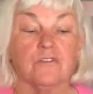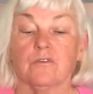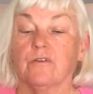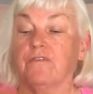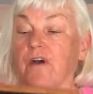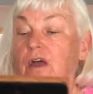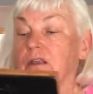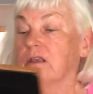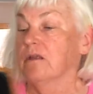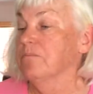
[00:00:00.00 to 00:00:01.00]

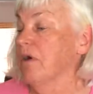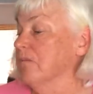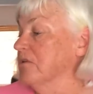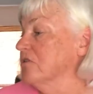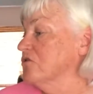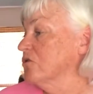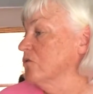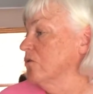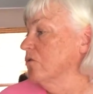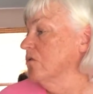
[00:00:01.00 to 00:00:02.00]
certified in public
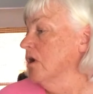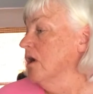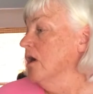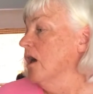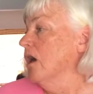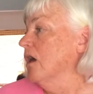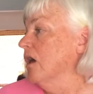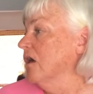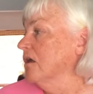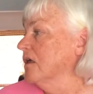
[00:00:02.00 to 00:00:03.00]
school
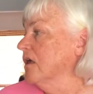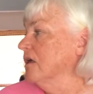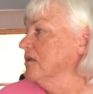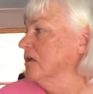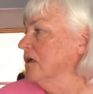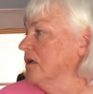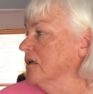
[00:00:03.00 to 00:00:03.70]
in